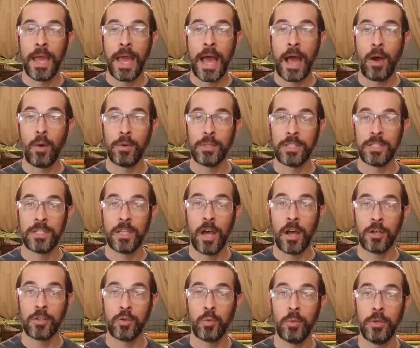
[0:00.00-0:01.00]
how it
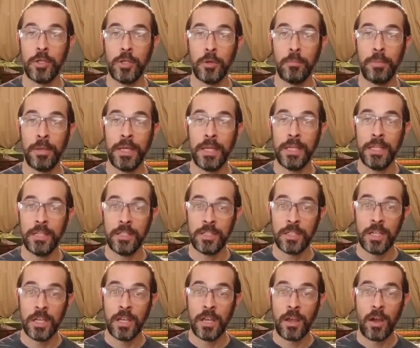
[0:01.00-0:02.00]
sucks when your
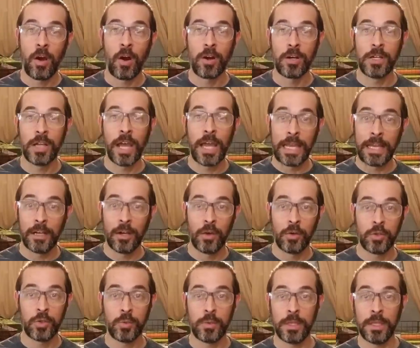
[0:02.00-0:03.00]
piggies are
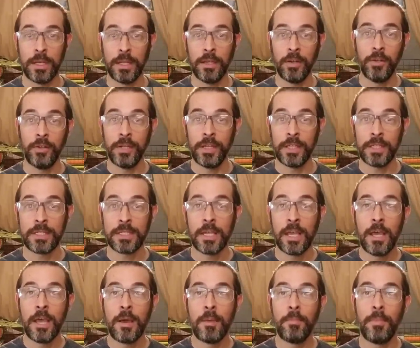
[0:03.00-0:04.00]
diagnosed with an illness,
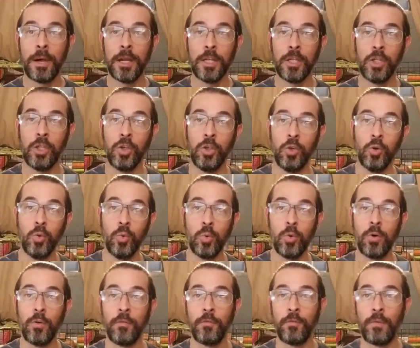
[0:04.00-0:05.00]
but you
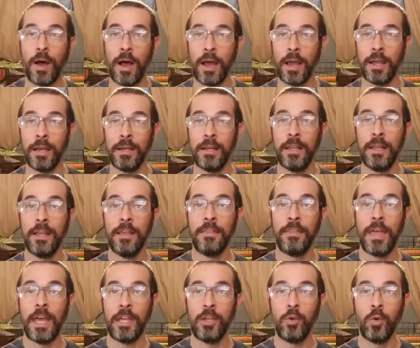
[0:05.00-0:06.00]
will find
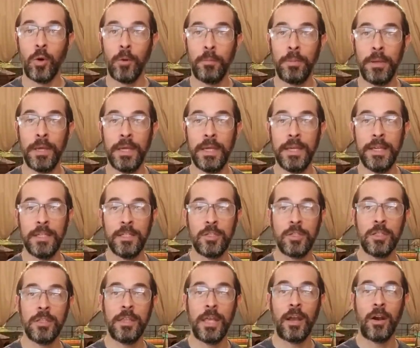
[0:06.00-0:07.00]
that your piggies
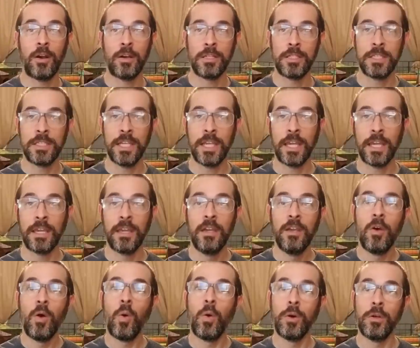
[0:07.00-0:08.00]
that are sick
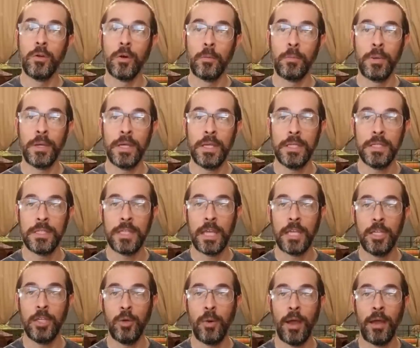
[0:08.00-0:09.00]
or your piggies that
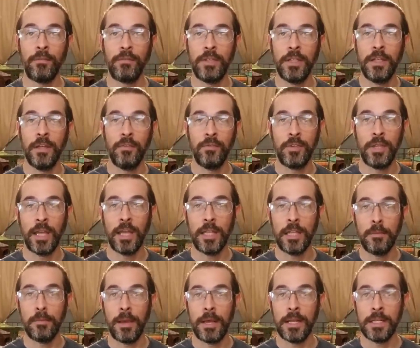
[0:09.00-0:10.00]
you have to give
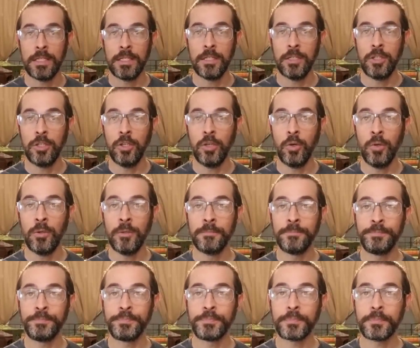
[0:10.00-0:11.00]
daily medicine to,
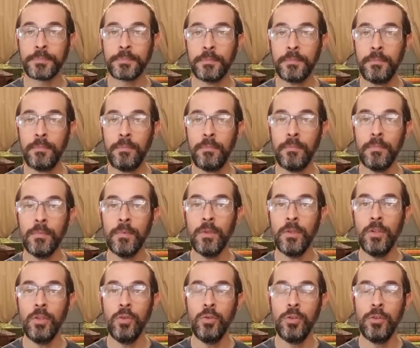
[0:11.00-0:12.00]
you